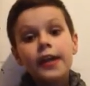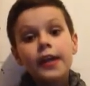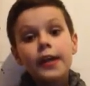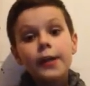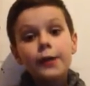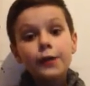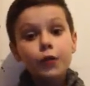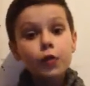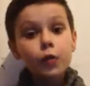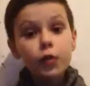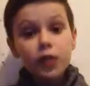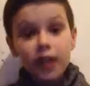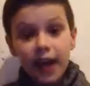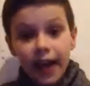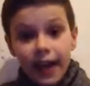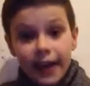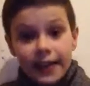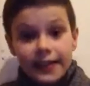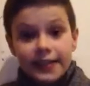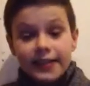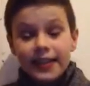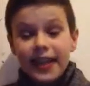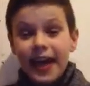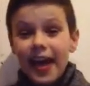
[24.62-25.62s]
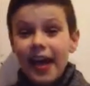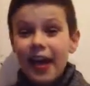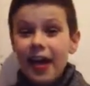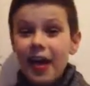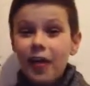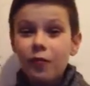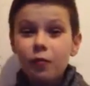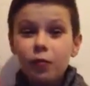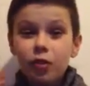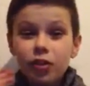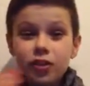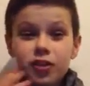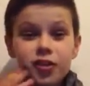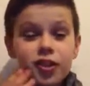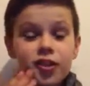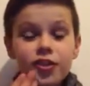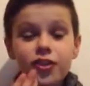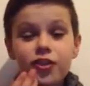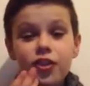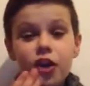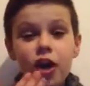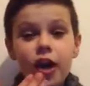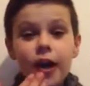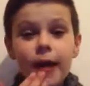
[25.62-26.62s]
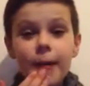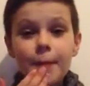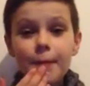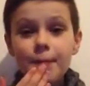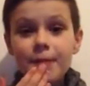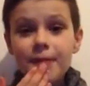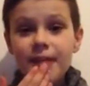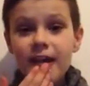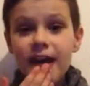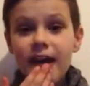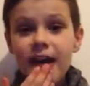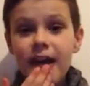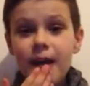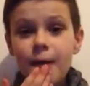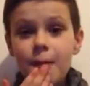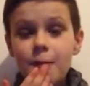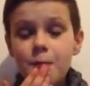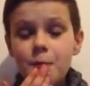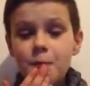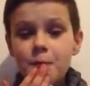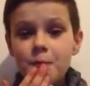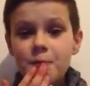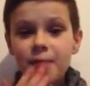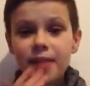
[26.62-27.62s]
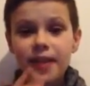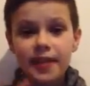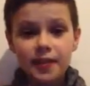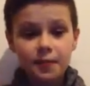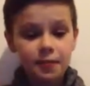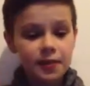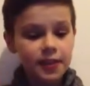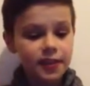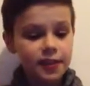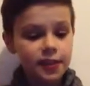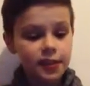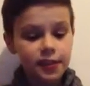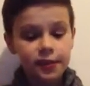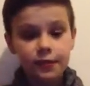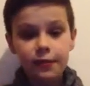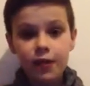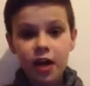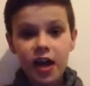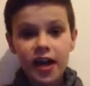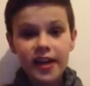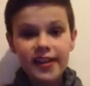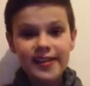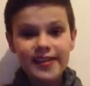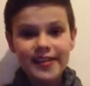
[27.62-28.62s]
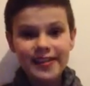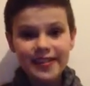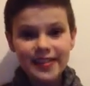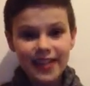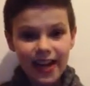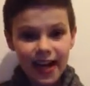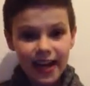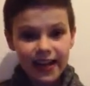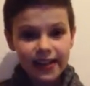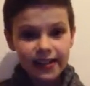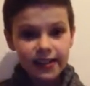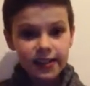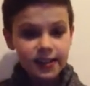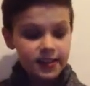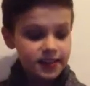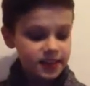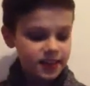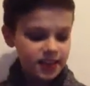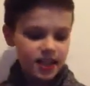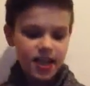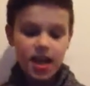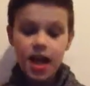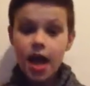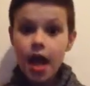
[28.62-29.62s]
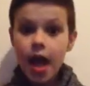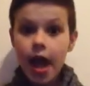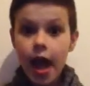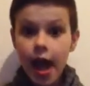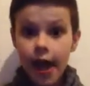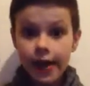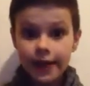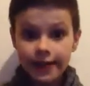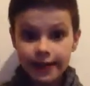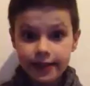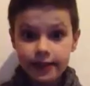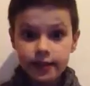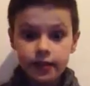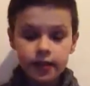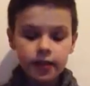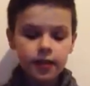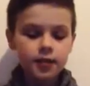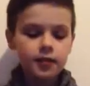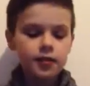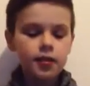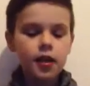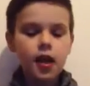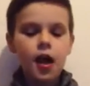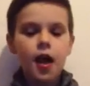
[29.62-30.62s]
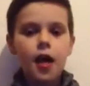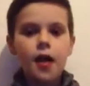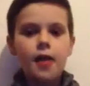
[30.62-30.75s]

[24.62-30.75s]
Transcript: If you guys want to join, um, there's places for designers, editors.